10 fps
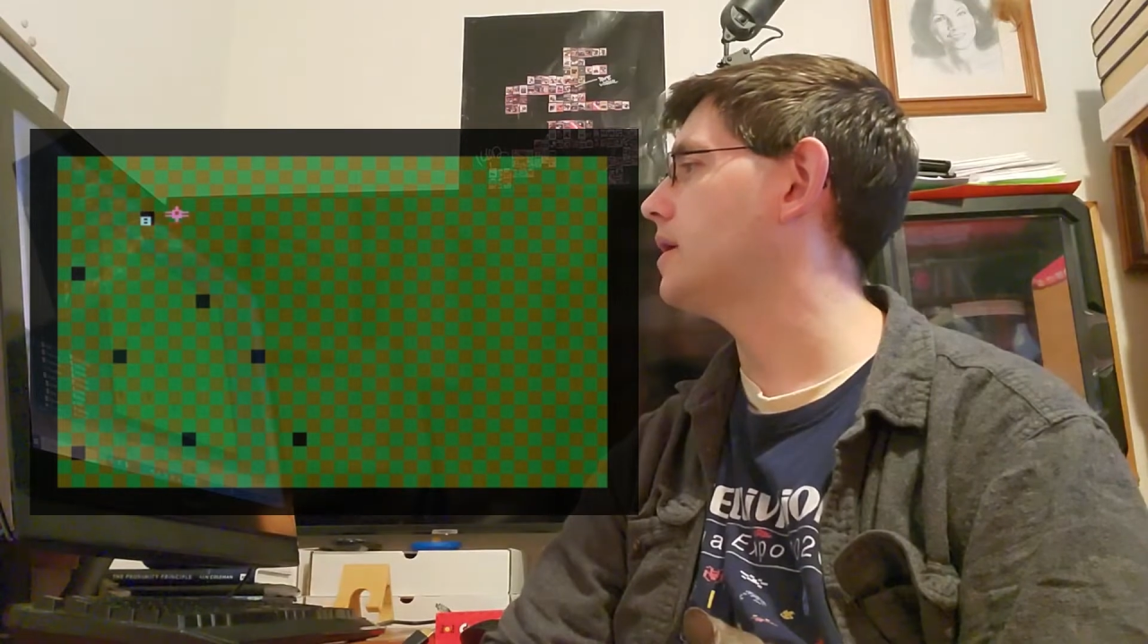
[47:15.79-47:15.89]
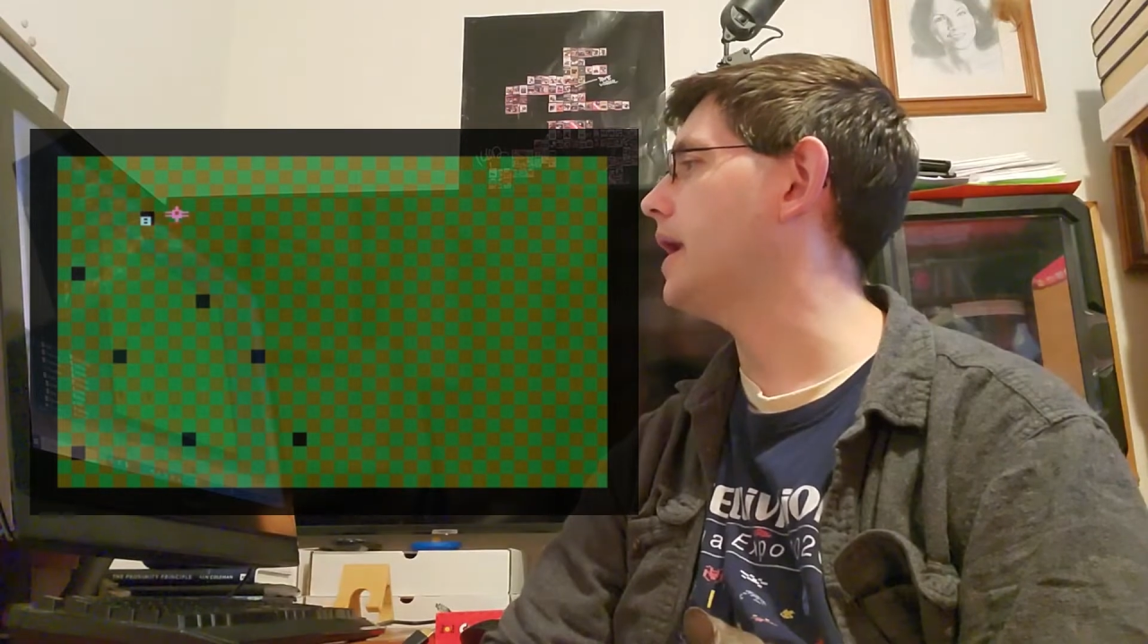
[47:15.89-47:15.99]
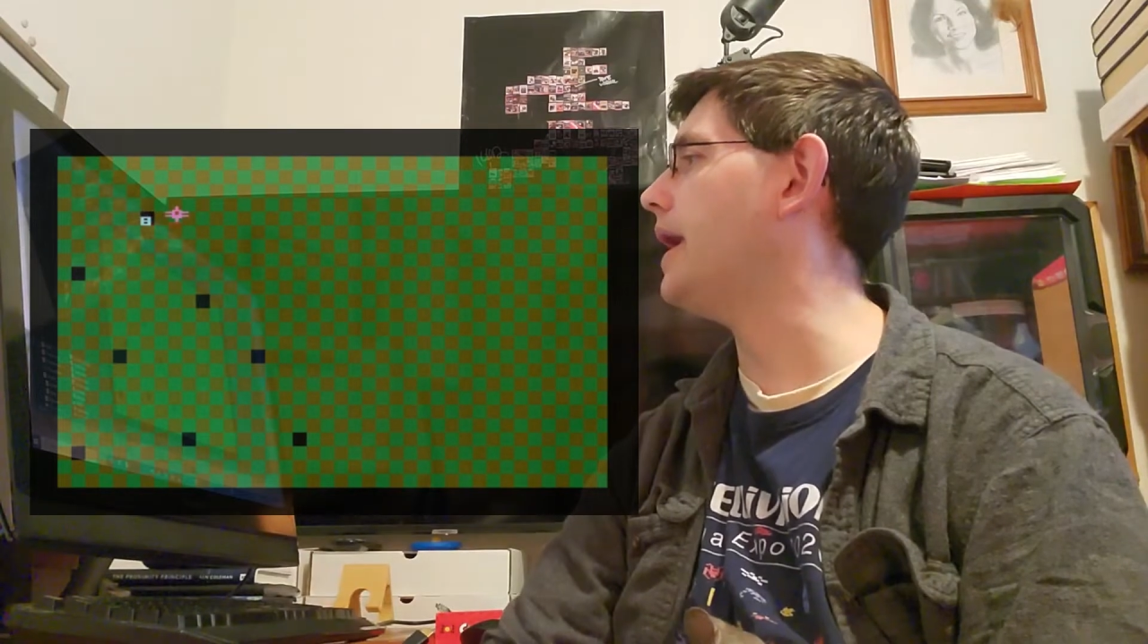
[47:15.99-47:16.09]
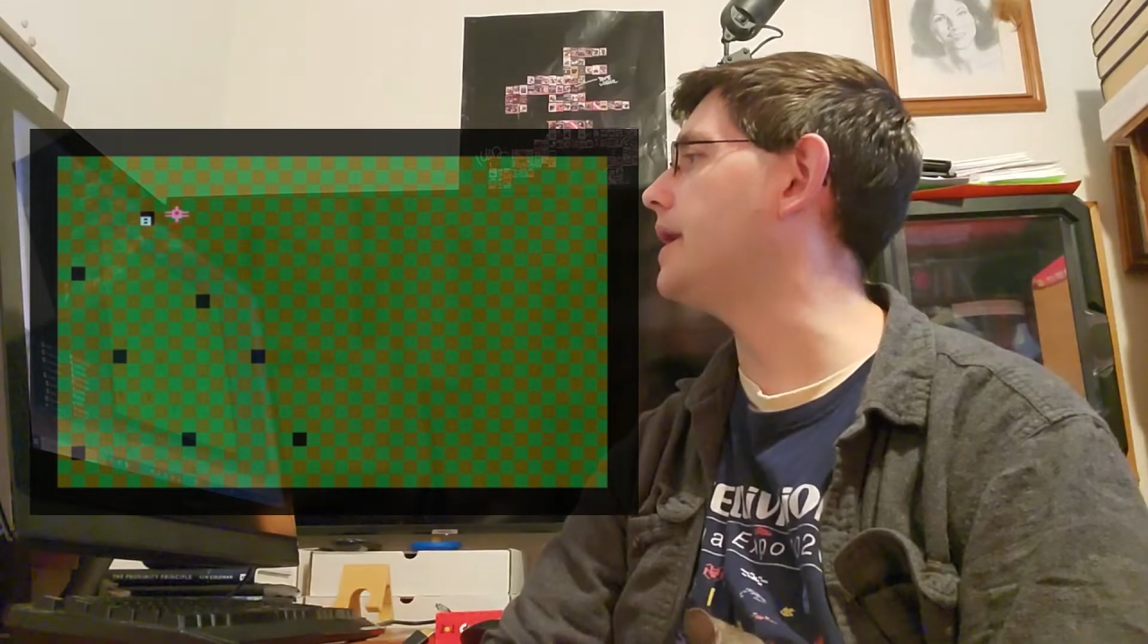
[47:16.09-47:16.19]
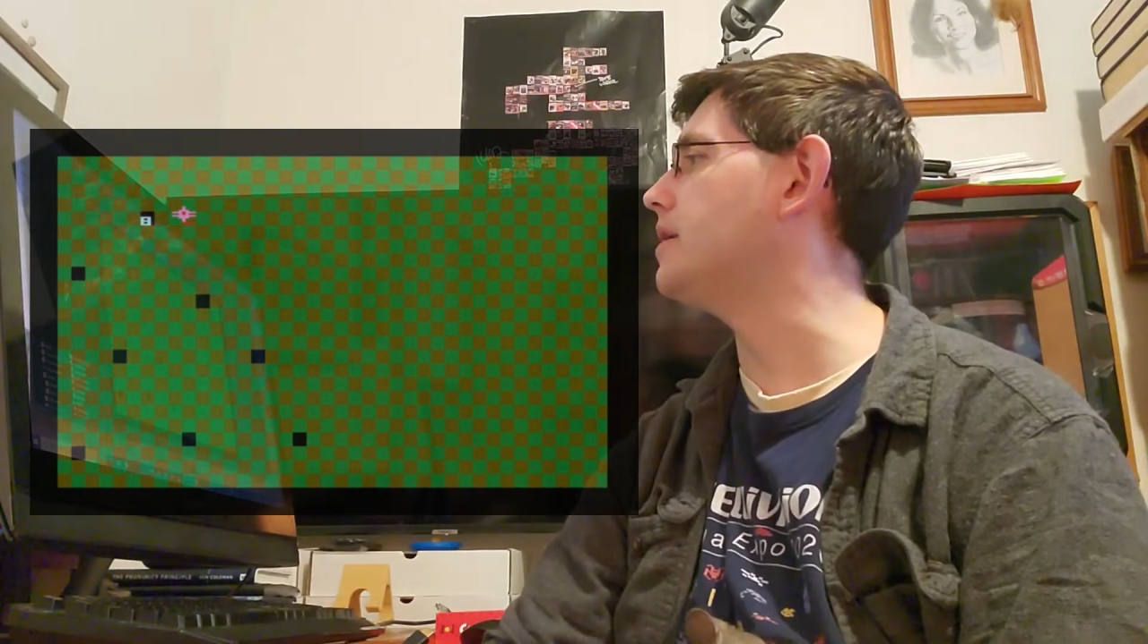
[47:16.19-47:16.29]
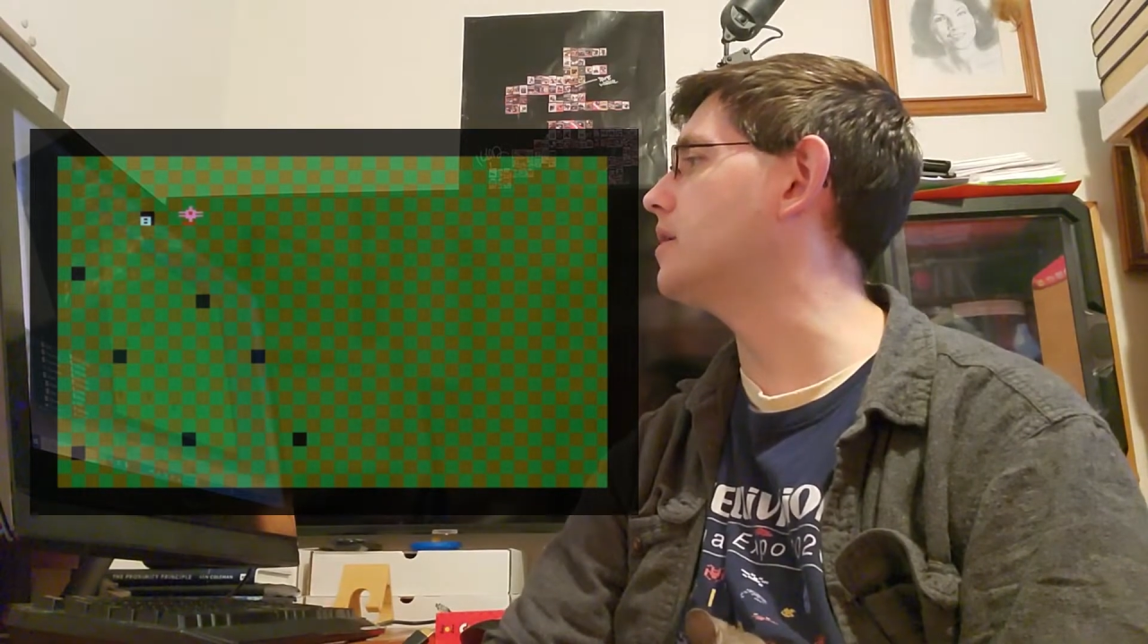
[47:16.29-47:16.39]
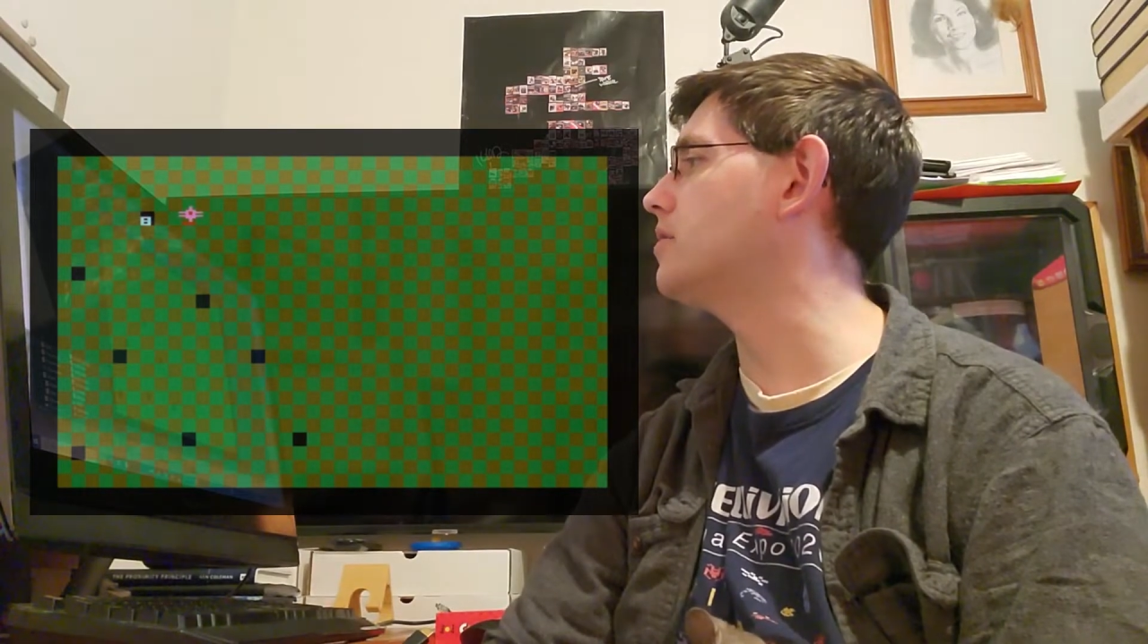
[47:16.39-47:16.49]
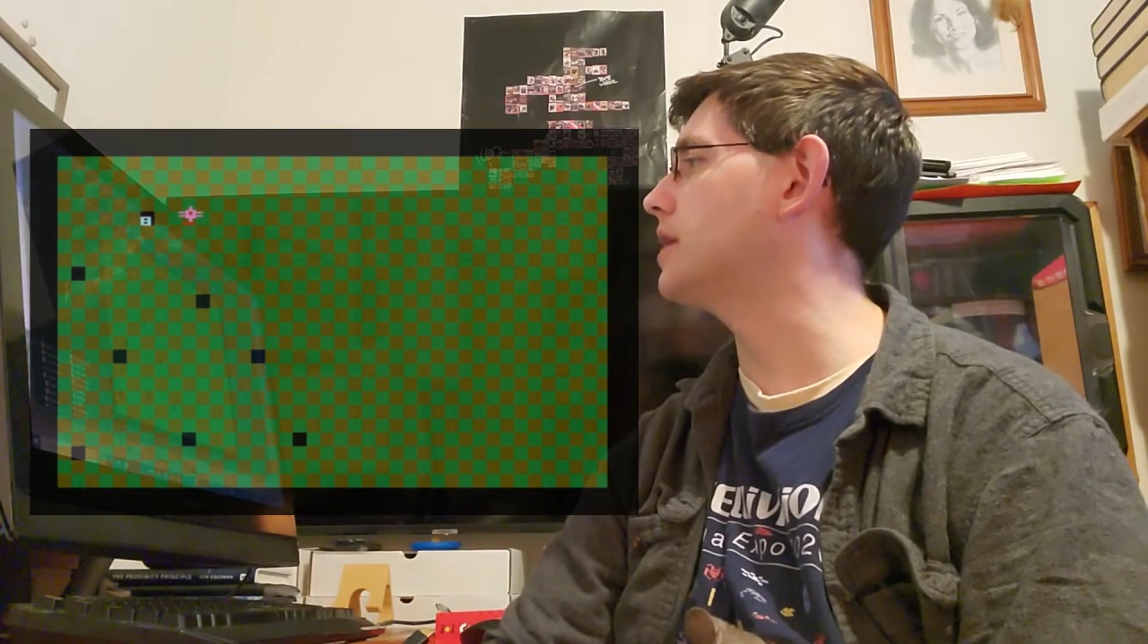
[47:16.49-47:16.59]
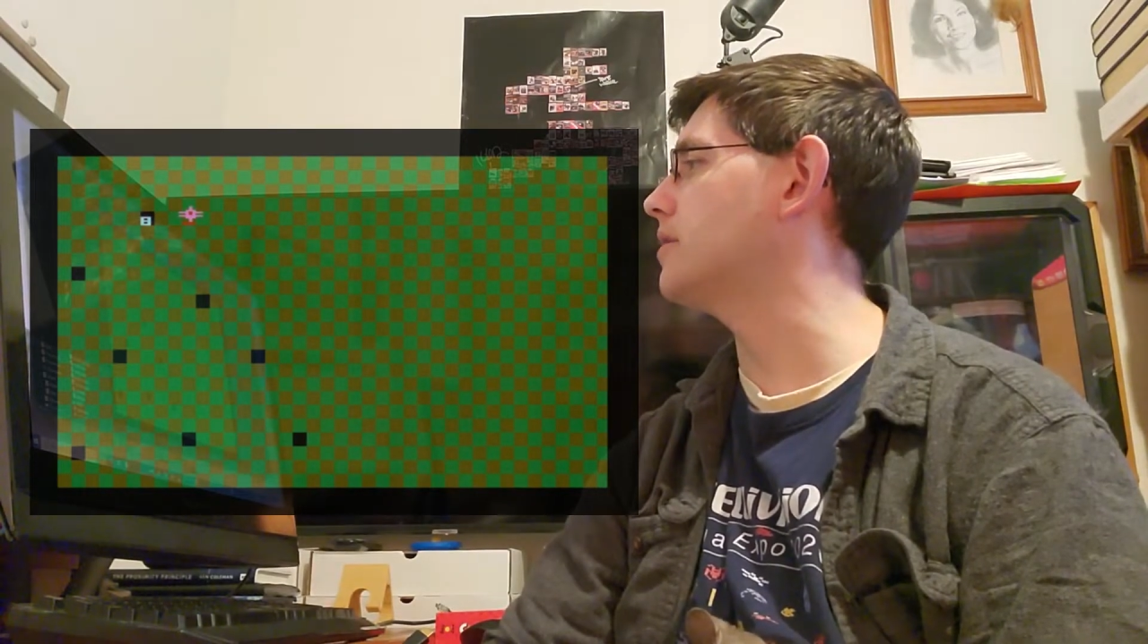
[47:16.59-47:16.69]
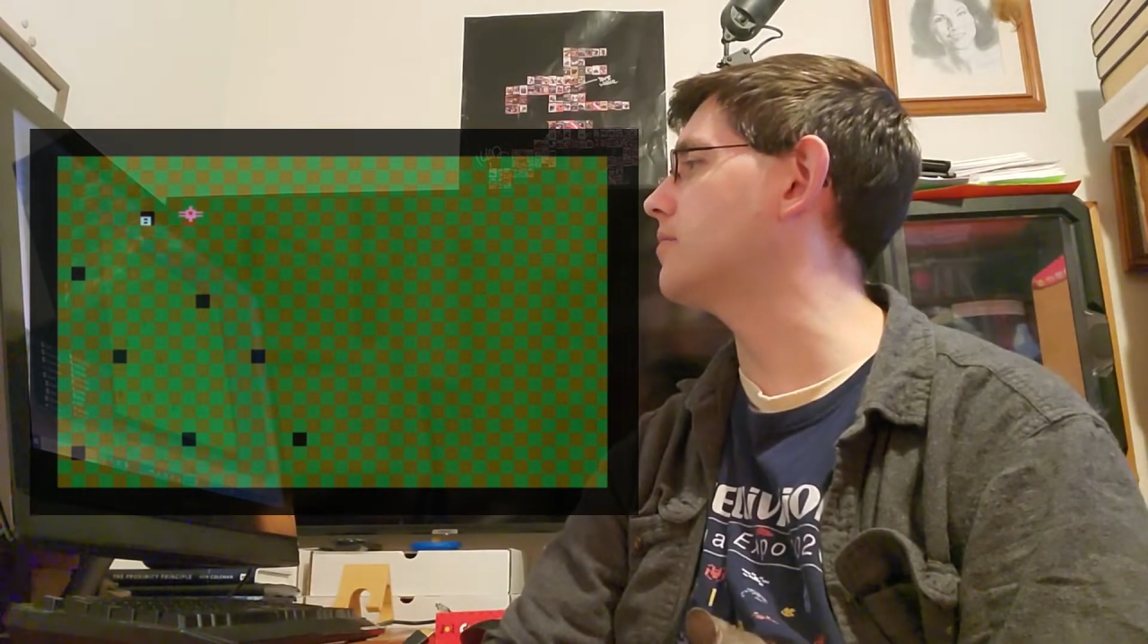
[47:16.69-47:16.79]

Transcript: 8. Okay,